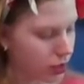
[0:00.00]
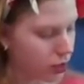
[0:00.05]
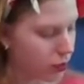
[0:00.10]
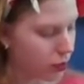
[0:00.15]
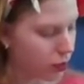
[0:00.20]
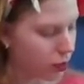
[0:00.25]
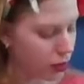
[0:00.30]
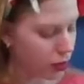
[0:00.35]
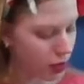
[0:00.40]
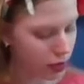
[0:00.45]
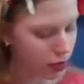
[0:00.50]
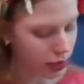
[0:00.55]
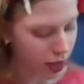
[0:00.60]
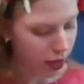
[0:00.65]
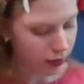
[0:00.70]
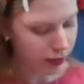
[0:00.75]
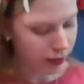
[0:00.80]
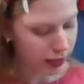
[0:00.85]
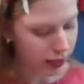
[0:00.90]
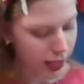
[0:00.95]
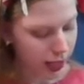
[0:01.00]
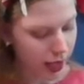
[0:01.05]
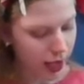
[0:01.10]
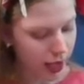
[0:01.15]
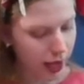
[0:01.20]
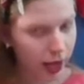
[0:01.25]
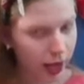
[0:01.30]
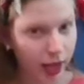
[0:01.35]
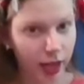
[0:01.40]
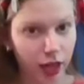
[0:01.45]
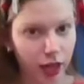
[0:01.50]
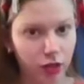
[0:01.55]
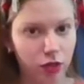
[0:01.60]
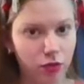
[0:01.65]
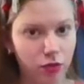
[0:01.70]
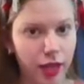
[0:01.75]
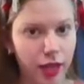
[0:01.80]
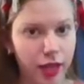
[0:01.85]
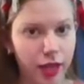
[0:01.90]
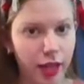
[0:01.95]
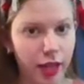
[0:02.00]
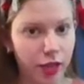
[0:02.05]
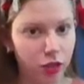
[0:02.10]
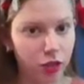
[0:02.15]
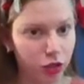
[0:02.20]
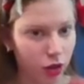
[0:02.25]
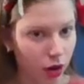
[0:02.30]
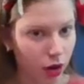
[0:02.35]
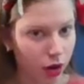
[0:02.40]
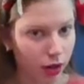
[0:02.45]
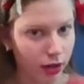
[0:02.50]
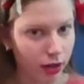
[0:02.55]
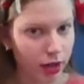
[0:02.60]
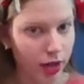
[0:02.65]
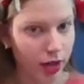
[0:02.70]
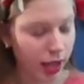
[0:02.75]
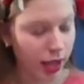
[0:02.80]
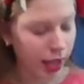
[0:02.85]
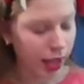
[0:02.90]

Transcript: is you put on gloves and you take a jar